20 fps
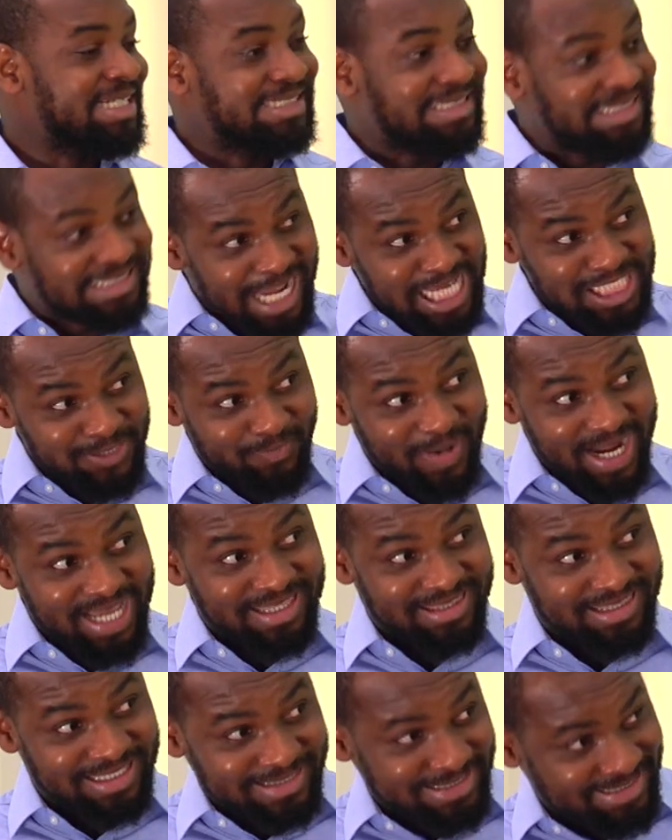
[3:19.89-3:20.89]

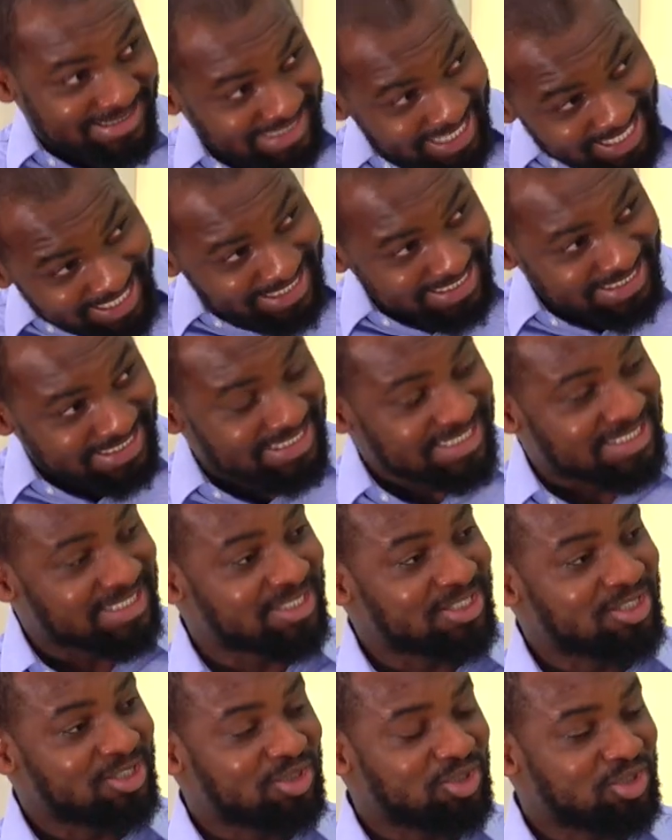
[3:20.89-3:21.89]
Despite these things,
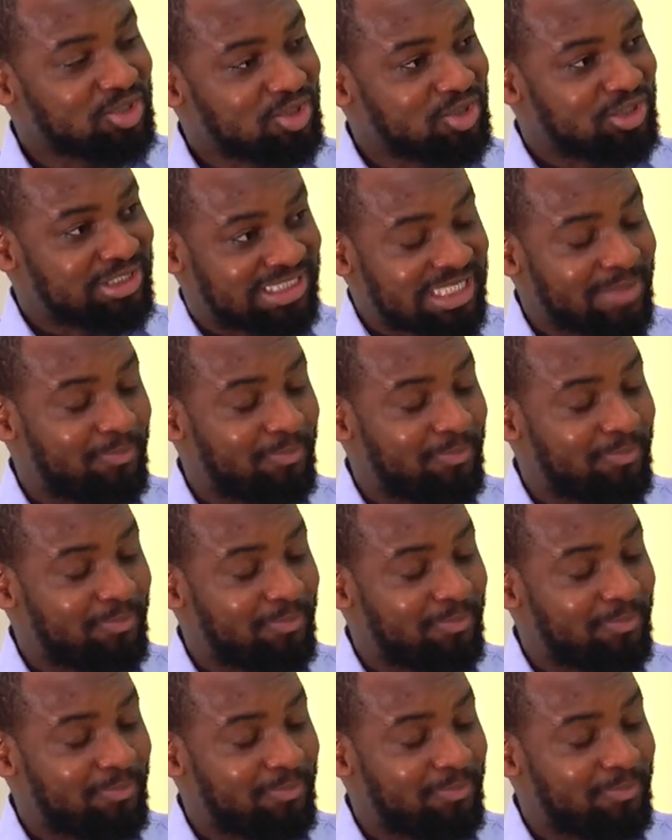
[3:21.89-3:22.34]
you still